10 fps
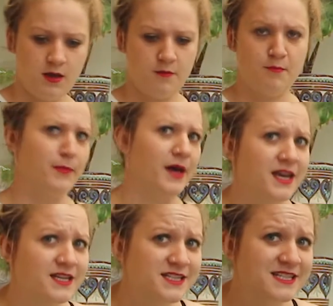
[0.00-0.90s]

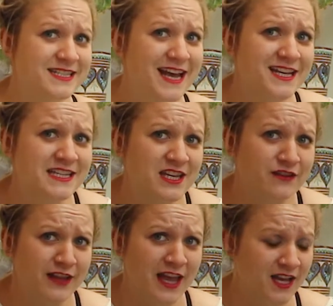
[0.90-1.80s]
my understanding
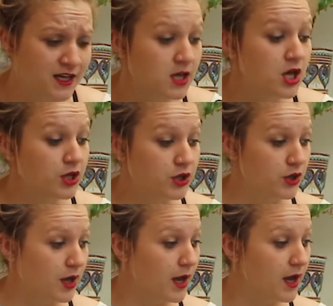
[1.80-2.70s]
of Leca.
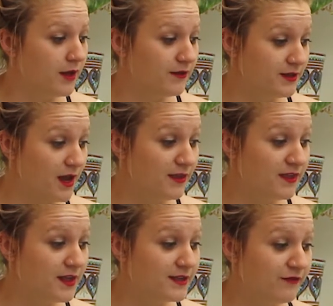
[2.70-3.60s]
Look, I
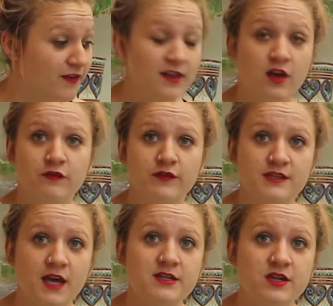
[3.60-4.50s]
think it's fairly
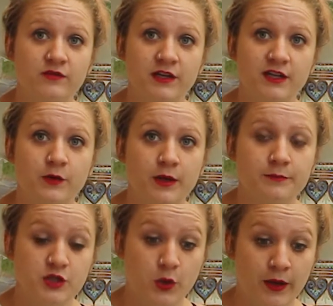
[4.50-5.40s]
obvious that I don't really know what
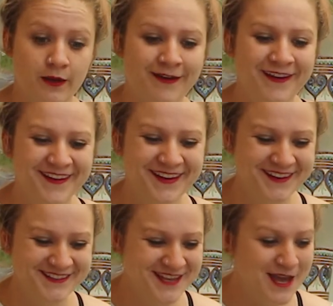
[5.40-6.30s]
I'm doing.
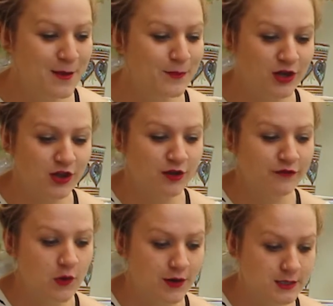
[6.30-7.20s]
But a lot of
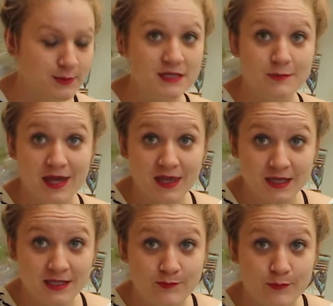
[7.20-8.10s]
you asked me to make
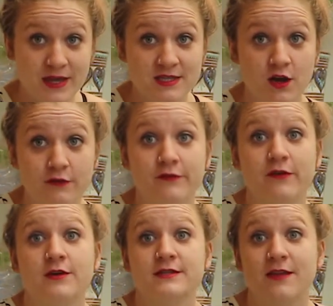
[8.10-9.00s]
this based off of
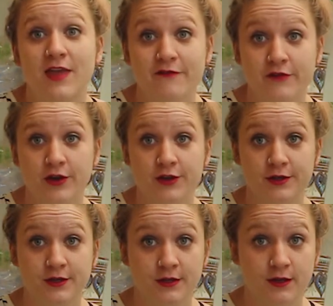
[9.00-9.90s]
our South
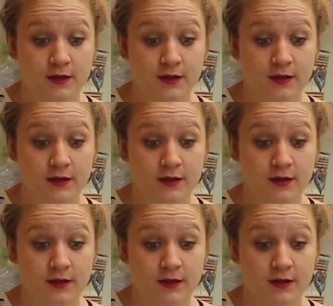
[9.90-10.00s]
African